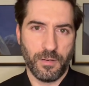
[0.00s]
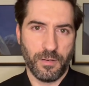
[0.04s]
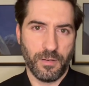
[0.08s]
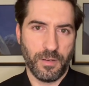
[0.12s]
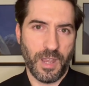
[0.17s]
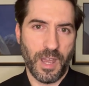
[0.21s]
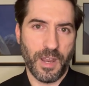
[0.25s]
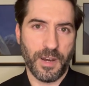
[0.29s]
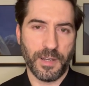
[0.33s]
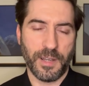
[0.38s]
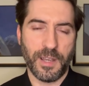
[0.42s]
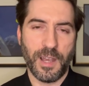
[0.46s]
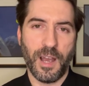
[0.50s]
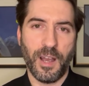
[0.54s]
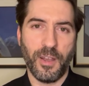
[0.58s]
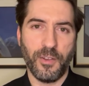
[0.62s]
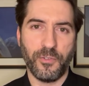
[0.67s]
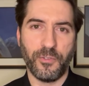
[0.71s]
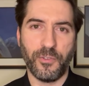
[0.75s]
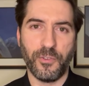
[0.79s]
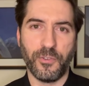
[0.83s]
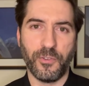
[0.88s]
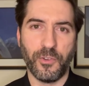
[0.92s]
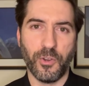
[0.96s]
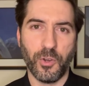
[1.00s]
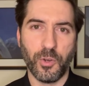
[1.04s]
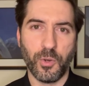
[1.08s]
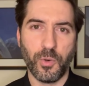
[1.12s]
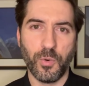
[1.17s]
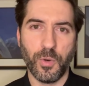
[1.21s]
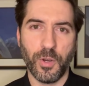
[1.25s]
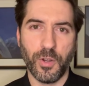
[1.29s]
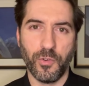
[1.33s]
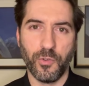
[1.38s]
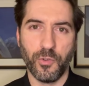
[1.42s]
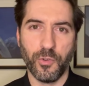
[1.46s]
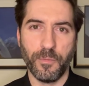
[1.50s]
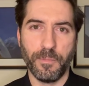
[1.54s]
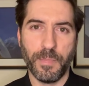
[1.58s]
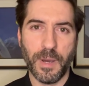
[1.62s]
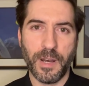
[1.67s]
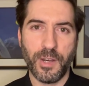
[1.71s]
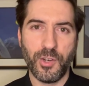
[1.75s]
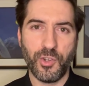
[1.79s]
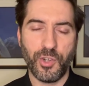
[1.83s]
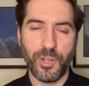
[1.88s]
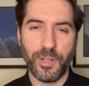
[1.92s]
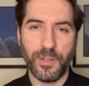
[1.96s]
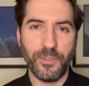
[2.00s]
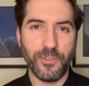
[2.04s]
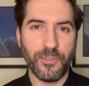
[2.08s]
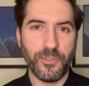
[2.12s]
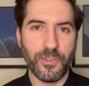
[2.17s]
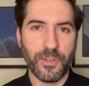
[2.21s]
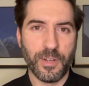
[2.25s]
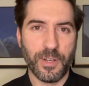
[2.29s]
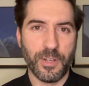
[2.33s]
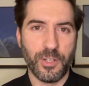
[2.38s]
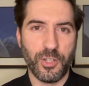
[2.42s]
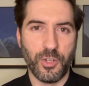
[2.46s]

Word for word: how to cast a circle and do banishings,